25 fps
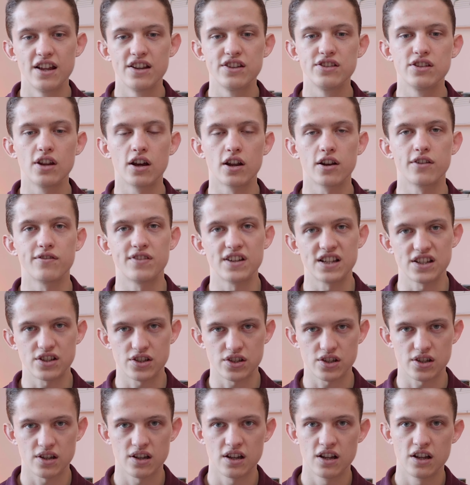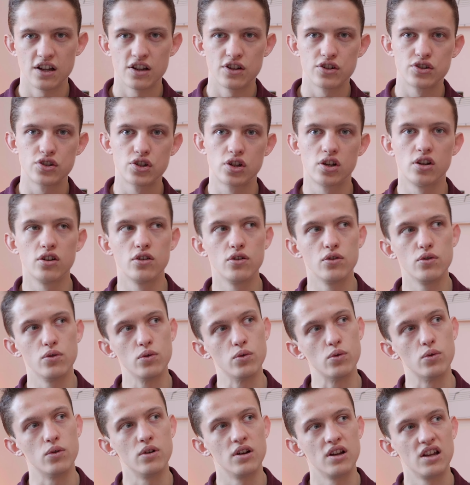None of it's
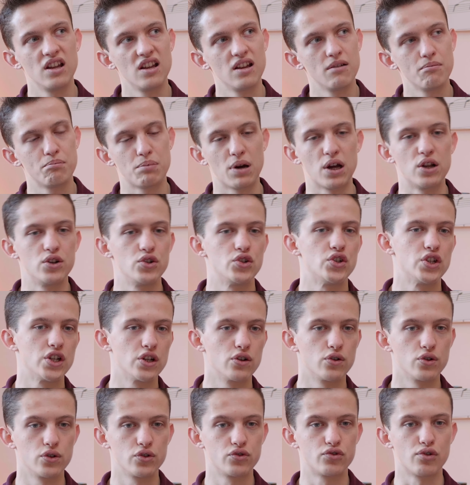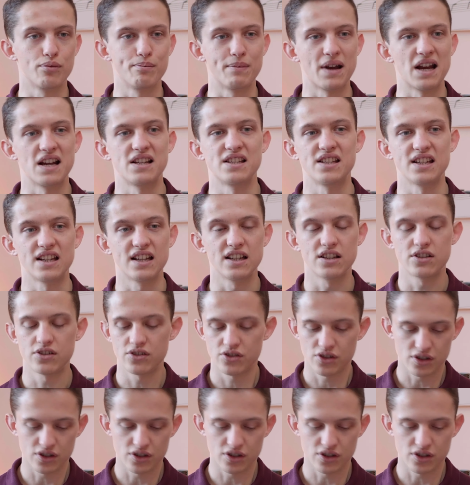too punchy or dramatic. It's